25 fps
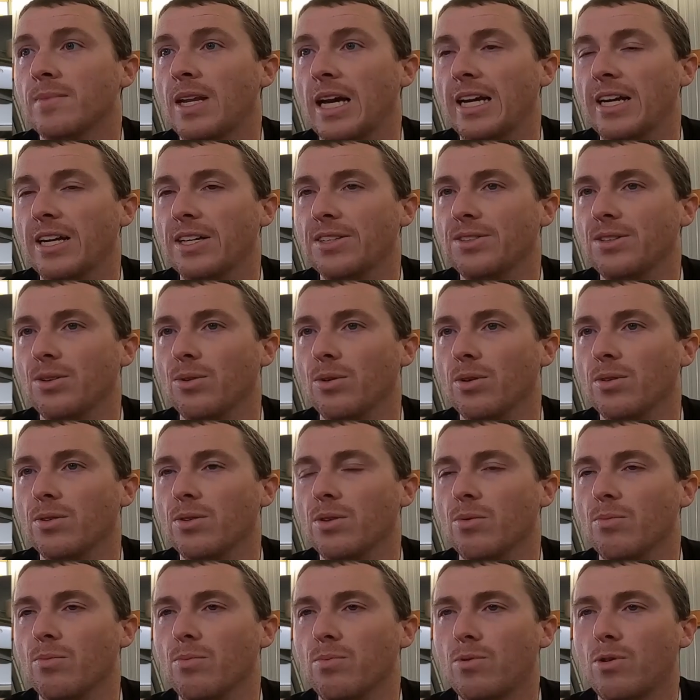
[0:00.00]
I guess the
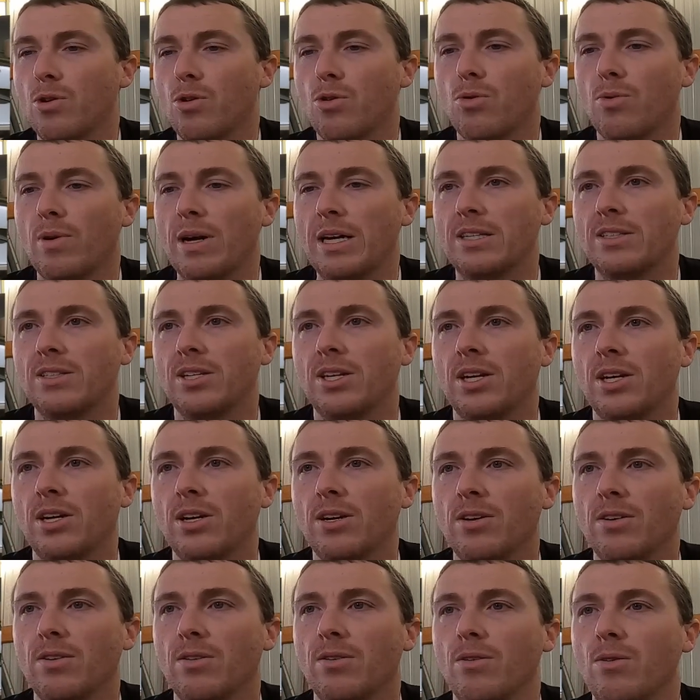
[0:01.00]
correct
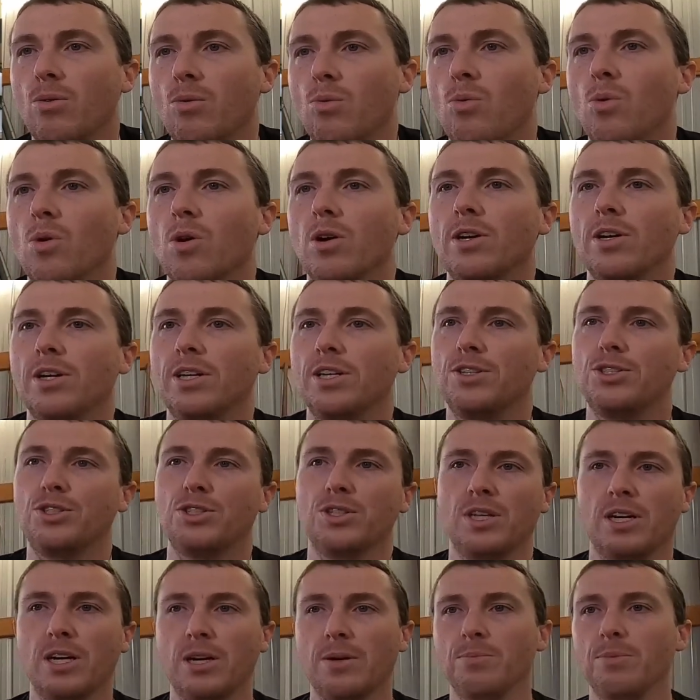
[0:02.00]

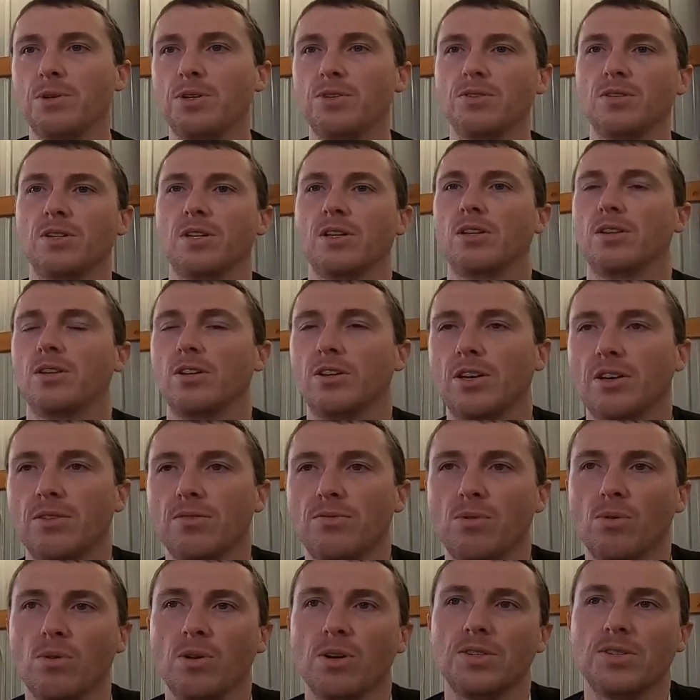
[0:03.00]
wordage that I'm looking
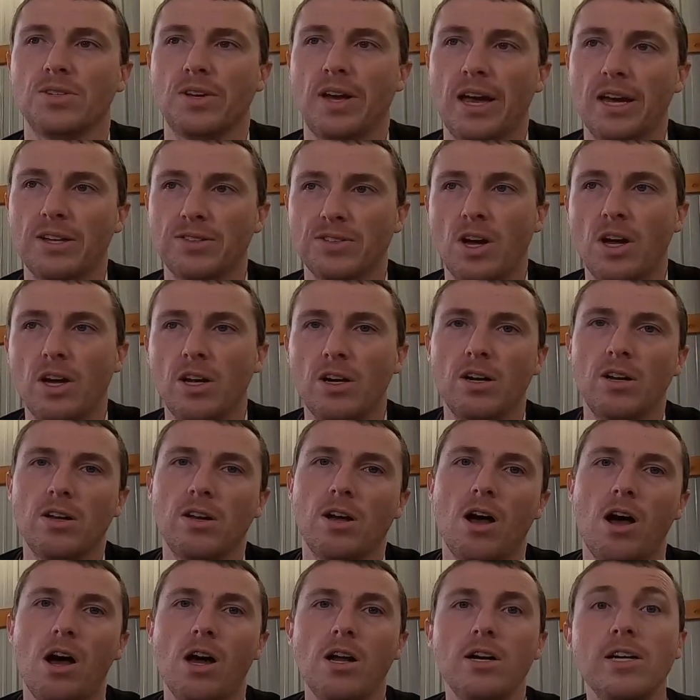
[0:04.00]
for is it has
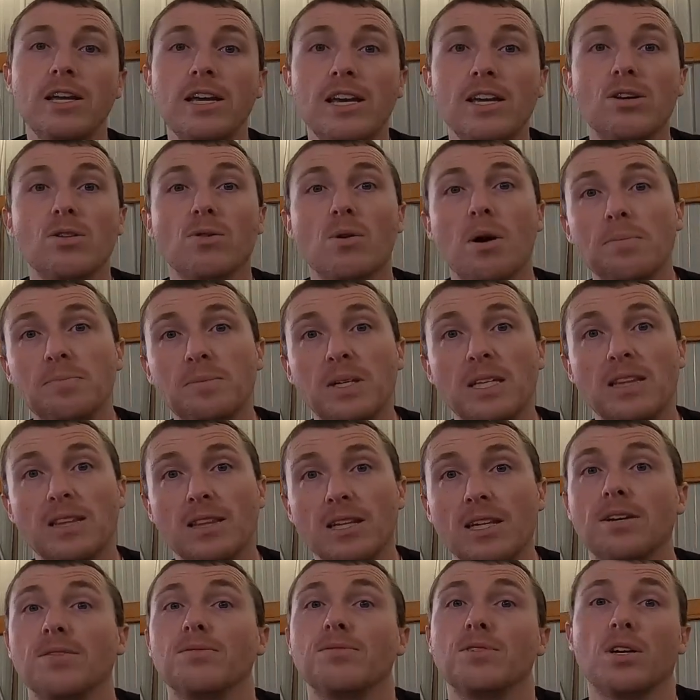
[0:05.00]
uninterrupted
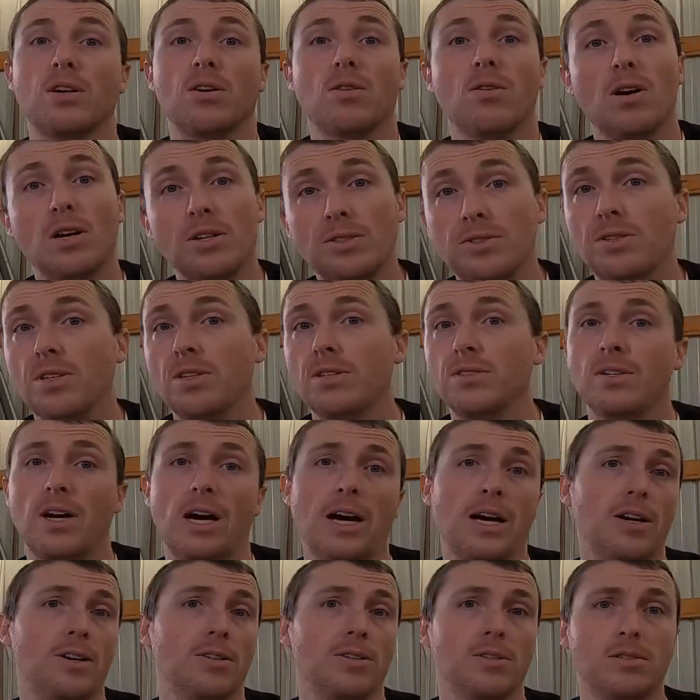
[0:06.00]
lift across the
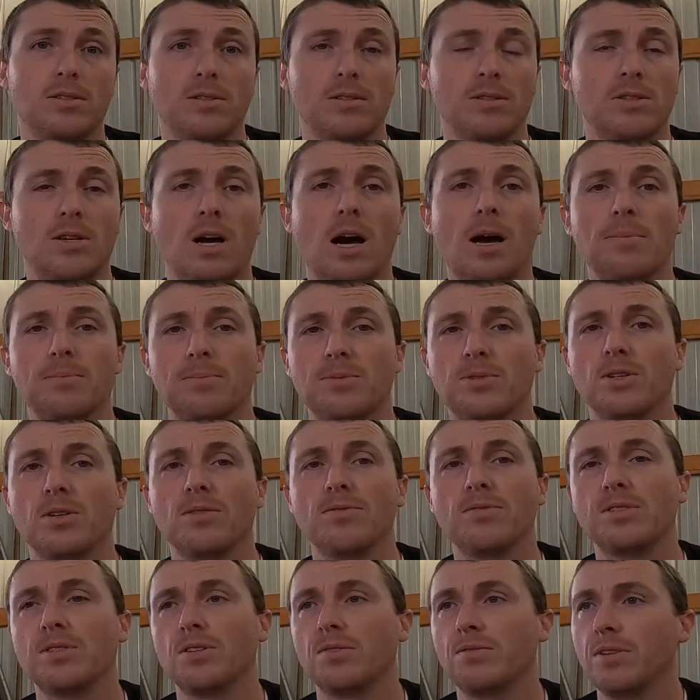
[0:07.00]
entire top
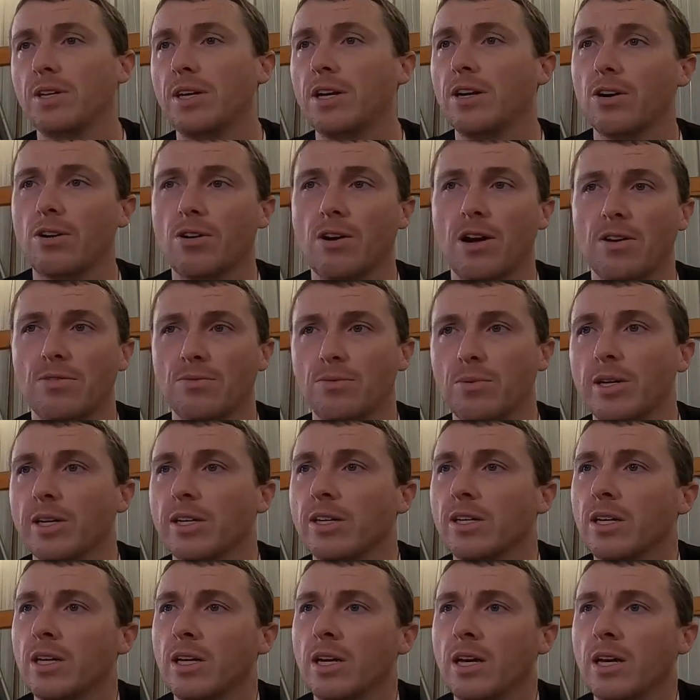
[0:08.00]
surface of the aircraft wing.